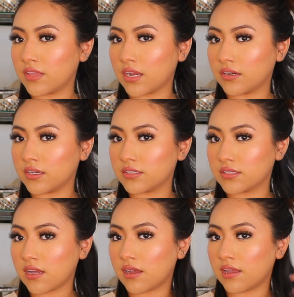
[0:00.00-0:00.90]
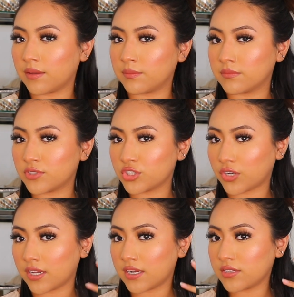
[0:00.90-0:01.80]
the areas that I'm
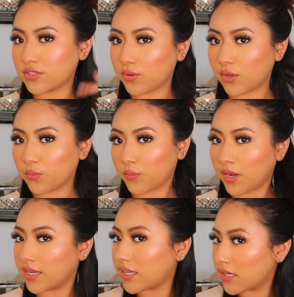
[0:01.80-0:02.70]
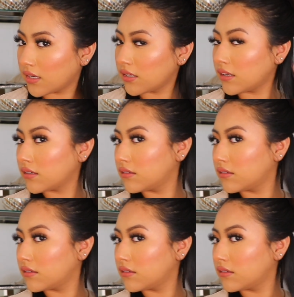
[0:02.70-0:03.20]
straightening, so like right here.